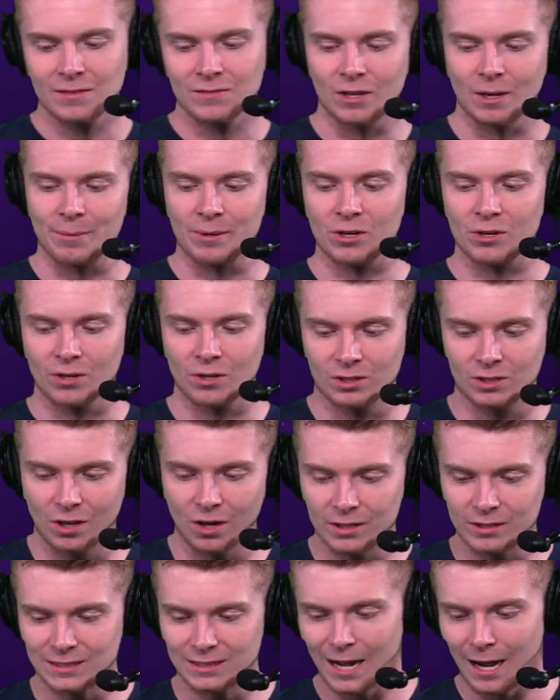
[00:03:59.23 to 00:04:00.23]
Let me know your
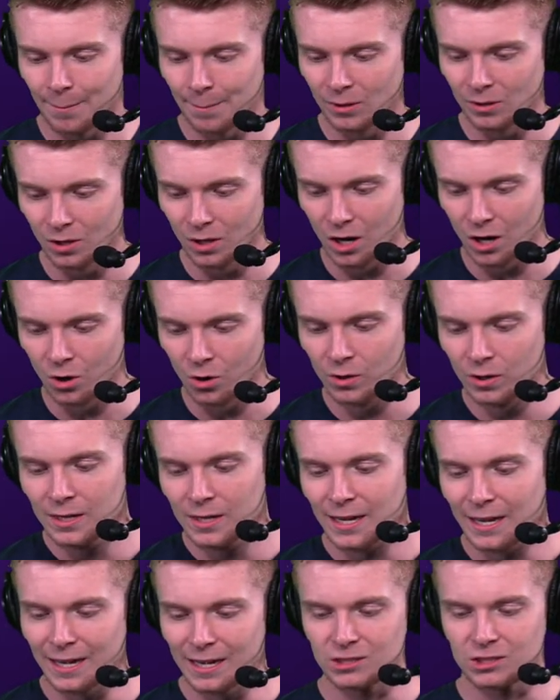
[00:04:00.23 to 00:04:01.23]
thoughts down below.
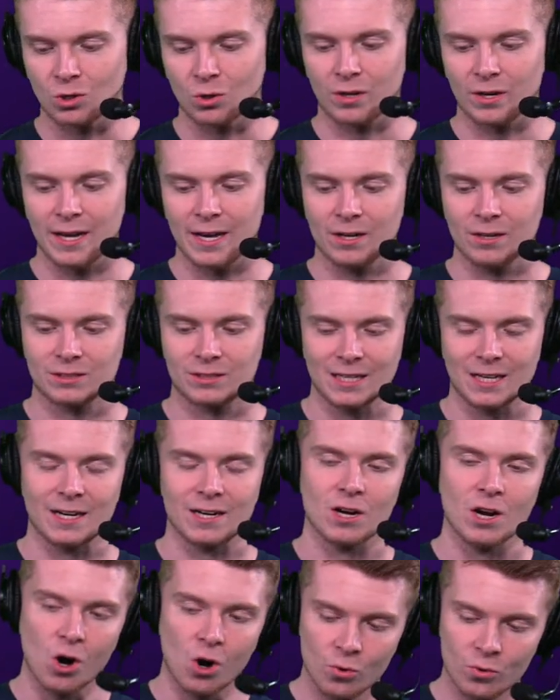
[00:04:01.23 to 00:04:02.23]
Is Tornado
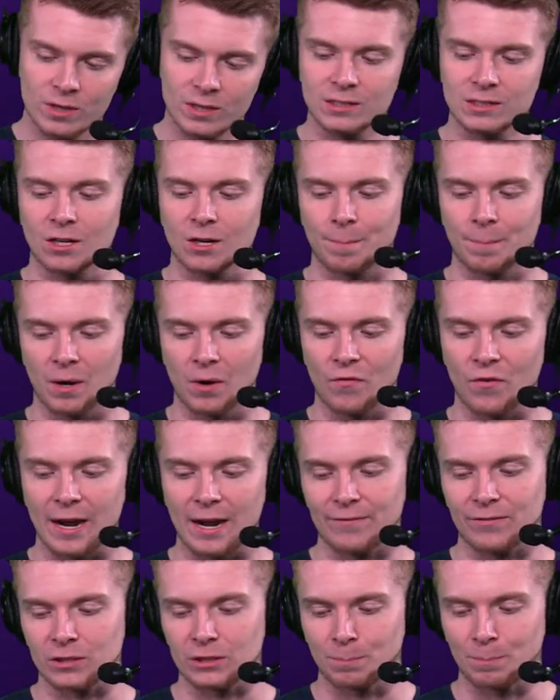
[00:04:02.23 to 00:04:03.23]
saying no? He's an above
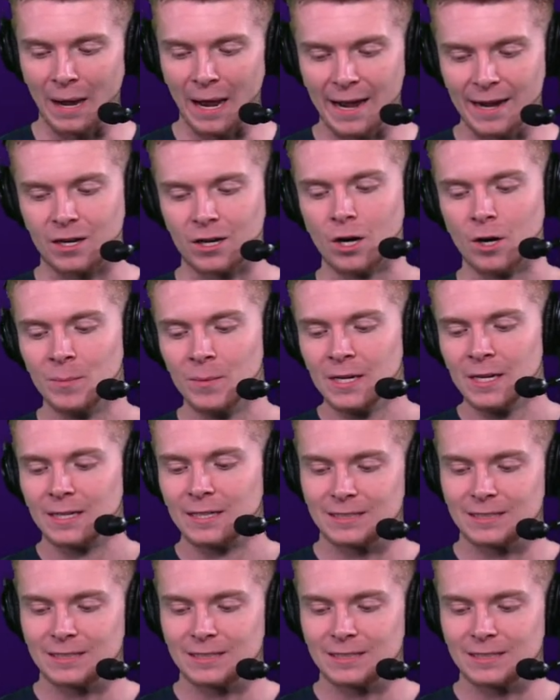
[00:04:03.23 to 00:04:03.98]
average backup.